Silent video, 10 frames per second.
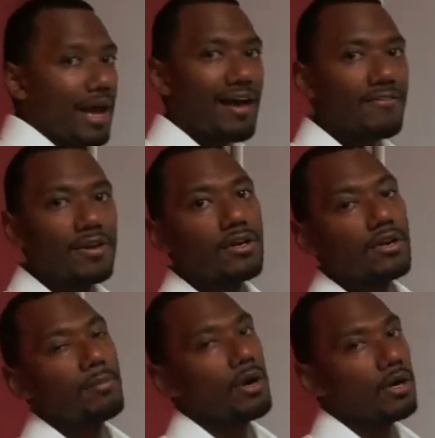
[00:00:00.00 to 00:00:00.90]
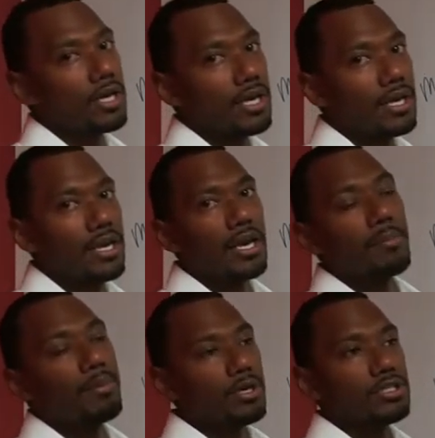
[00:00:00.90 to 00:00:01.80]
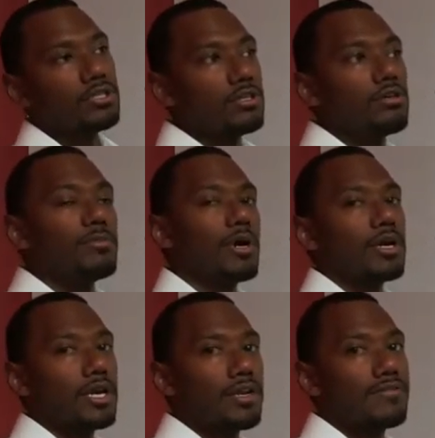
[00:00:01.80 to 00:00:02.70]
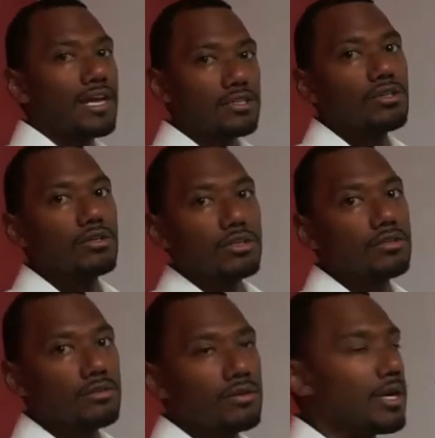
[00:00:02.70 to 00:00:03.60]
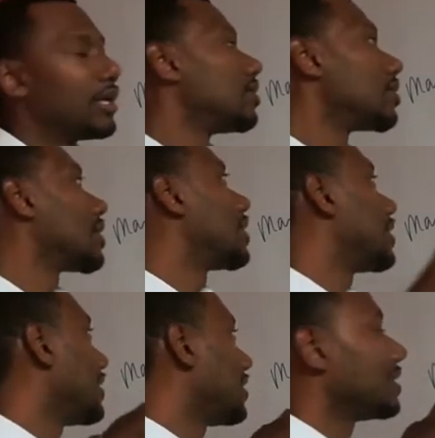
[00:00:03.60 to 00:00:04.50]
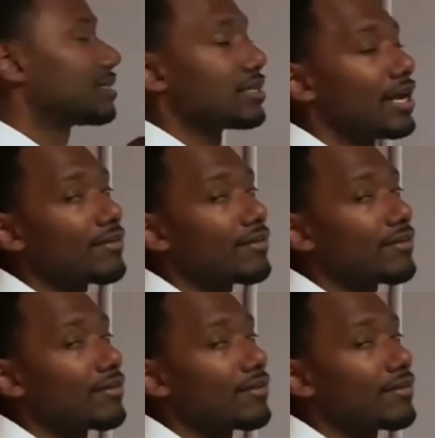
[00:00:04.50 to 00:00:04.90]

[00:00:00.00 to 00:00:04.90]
Having good marketing and a person to do marketing, if that's not you, you're going to need this in